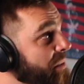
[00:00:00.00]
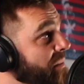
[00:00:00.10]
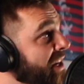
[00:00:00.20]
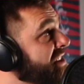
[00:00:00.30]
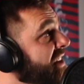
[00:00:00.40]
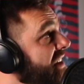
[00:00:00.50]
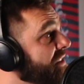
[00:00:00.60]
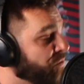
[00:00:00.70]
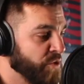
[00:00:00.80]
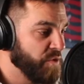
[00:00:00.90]
up at my ceiling,
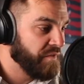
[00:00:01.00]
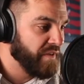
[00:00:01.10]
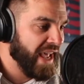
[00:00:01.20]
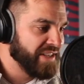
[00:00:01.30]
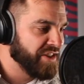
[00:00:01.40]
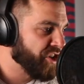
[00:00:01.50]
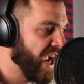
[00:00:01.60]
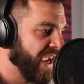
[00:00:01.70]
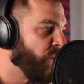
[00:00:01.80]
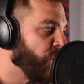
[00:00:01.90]
the roof has a
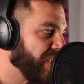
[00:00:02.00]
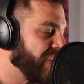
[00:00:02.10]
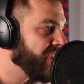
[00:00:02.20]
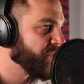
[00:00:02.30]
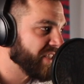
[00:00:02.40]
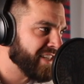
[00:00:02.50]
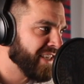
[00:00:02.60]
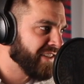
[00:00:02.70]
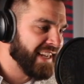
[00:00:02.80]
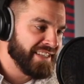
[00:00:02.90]
giant hole in it, or the
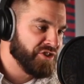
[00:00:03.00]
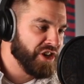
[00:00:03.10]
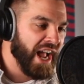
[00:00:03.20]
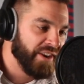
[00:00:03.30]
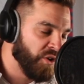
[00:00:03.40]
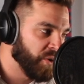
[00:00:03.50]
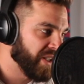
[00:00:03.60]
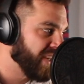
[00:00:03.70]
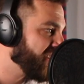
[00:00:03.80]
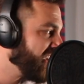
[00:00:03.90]
ceiling has a giant
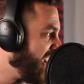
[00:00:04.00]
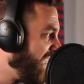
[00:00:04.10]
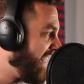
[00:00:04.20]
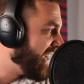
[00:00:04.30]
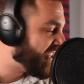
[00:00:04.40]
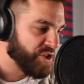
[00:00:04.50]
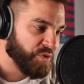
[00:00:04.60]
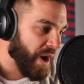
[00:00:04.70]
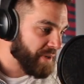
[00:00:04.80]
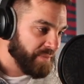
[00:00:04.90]
hole in it. It
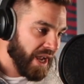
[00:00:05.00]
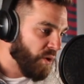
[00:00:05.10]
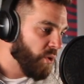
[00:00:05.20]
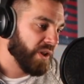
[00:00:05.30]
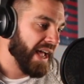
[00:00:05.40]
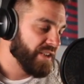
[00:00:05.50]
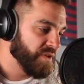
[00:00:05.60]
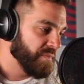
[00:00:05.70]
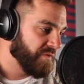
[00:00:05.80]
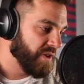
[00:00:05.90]
disrupted my whole
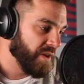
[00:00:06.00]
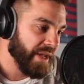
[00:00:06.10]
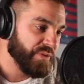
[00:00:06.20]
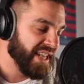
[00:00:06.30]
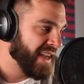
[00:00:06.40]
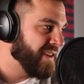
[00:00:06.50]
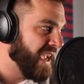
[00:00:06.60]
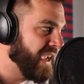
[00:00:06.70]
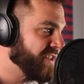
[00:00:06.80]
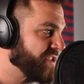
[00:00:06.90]
classroom for about 10
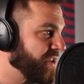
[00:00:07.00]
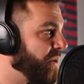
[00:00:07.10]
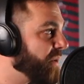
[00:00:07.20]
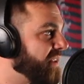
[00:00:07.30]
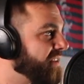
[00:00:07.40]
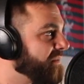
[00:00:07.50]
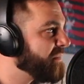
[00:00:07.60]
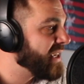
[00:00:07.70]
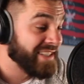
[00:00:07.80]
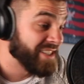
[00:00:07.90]
days. So
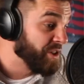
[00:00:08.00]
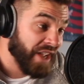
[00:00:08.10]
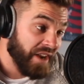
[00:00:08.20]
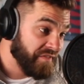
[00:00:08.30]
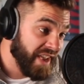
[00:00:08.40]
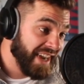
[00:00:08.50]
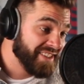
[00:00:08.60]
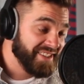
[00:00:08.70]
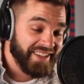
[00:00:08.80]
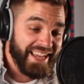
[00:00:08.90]
it's still not
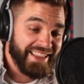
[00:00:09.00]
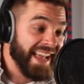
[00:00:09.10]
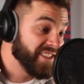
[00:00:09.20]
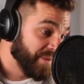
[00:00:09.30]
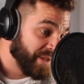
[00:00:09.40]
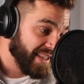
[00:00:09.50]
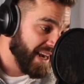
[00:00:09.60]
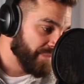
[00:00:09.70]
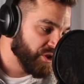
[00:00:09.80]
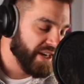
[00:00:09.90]
fixed. Like that's something
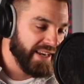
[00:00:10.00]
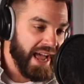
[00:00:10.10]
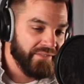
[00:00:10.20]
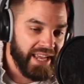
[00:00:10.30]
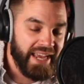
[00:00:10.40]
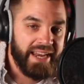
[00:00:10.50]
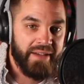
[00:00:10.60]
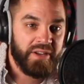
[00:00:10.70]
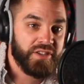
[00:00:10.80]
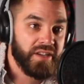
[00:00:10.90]
that I'm trying to navigate,
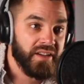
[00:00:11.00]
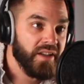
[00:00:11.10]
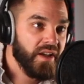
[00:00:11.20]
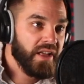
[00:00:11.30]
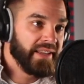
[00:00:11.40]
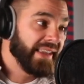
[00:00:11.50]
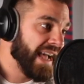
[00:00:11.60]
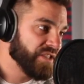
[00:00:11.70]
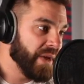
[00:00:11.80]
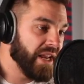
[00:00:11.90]
having to
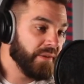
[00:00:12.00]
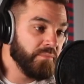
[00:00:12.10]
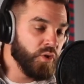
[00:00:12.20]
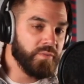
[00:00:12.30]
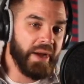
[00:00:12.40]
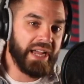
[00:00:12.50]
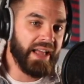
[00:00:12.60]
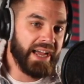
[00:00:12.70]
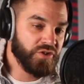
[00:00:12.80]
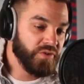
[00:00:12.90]
last minute move my
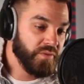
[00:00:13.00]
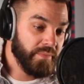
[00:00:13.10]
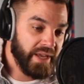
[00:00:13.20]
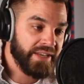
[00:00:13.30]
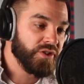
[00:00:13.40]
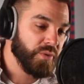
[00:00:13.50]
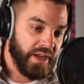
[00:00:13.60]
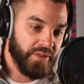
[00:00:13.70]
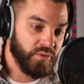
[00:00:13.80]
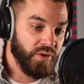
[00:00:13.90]
classroom into
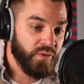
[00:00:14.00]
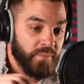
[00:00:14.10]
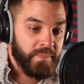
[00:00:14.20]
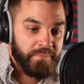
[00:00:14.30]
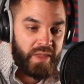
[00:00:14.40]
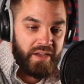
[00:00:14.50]
another room.